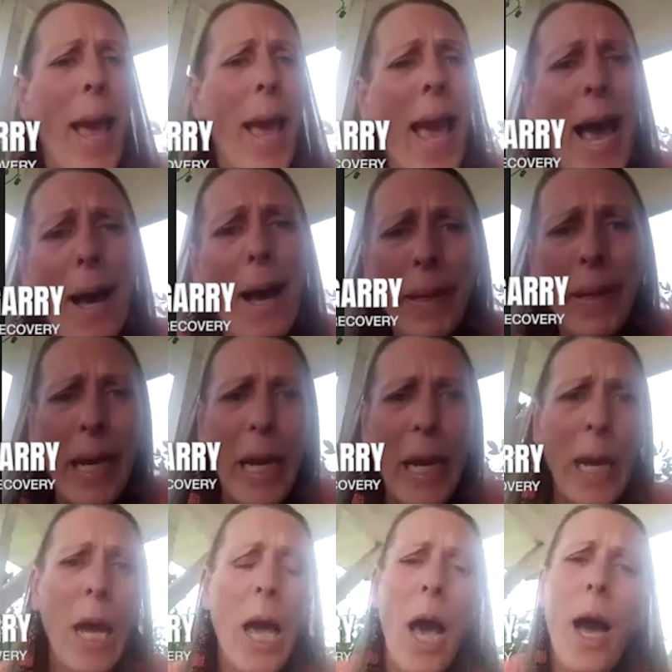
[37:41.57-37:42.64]

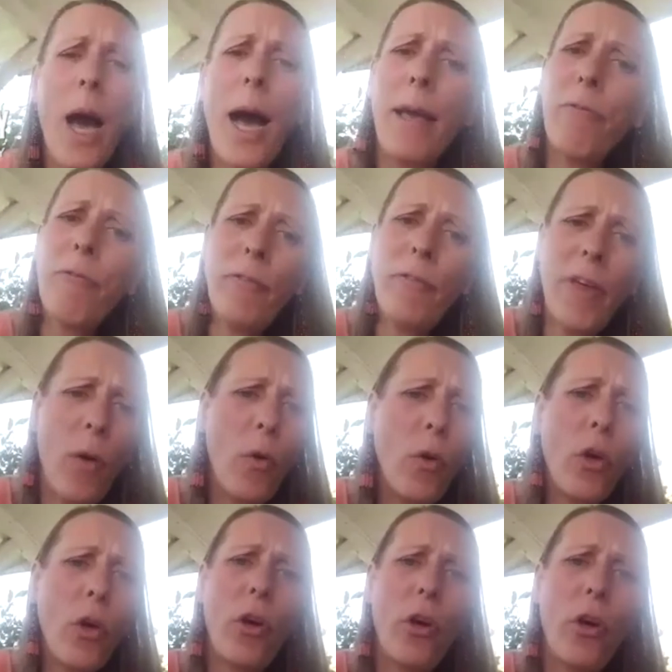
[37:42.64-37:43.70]
happy. I feel
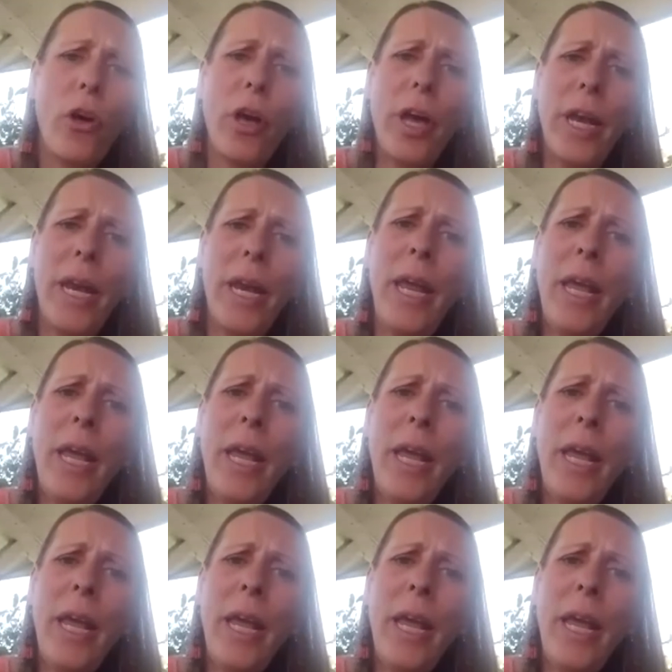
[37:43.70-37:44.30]
good.